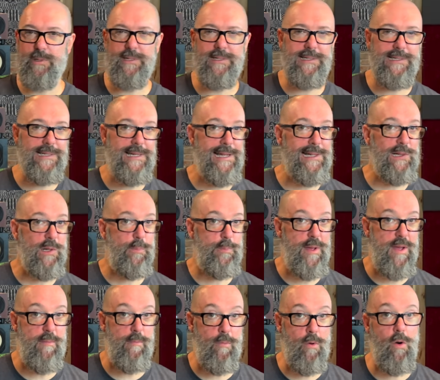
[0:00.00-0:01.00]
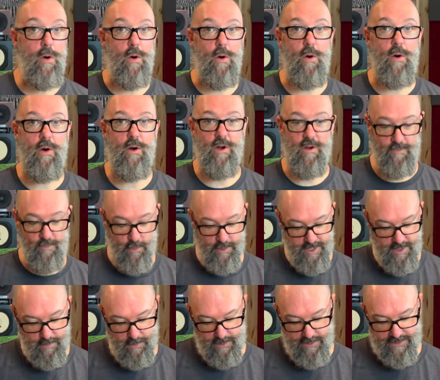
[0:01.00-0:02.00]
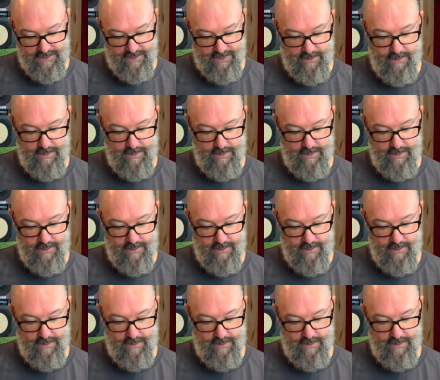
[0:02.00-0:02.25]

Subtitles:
a little bit more of what you want.